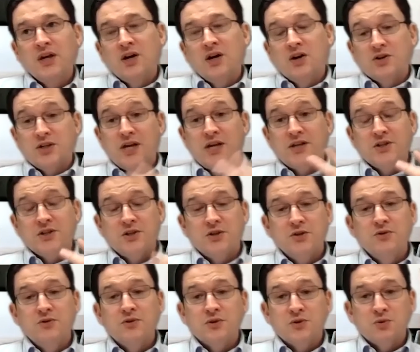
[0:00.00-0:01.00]
are tasked to
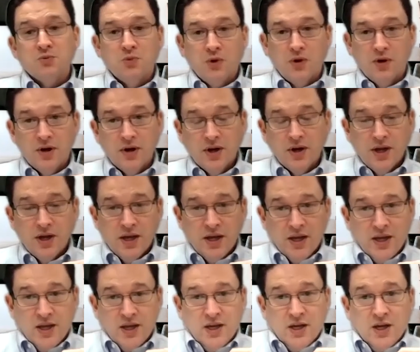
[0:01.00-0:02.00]
do this work,
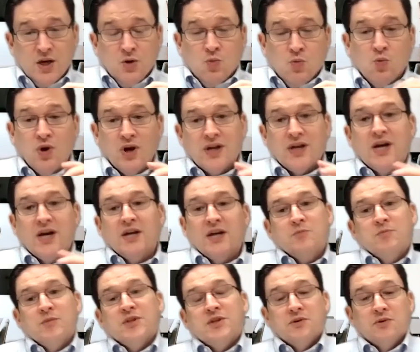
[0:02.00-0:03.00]
what kind
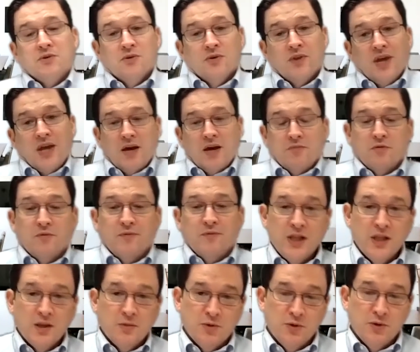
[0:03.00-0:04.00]
of material they have
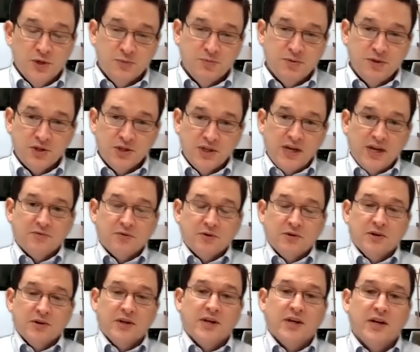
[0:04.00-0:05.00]
available, especially after
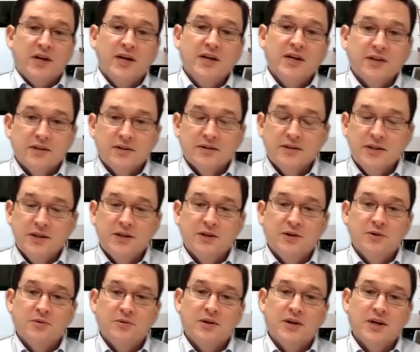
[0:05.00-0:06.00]
Hurricane Ida. A
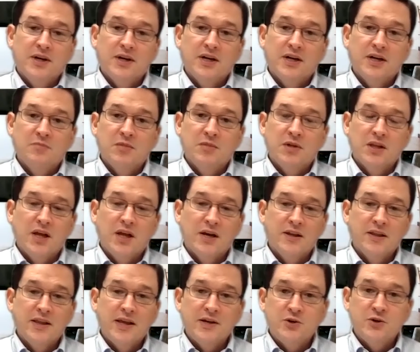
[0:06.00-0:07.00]
lot
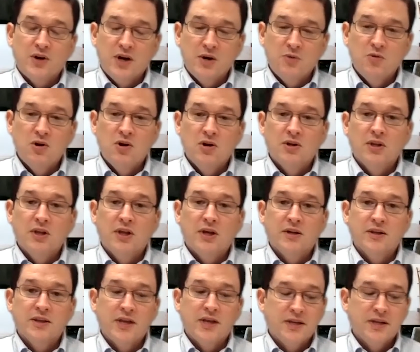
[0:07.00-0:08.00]
of that drywall, a lot
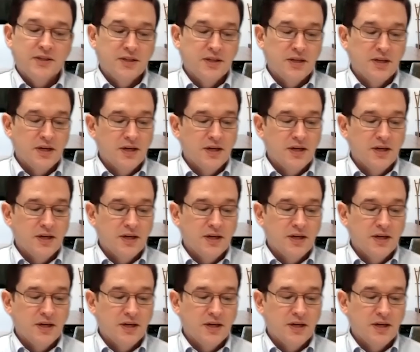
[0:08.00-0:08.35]
of that,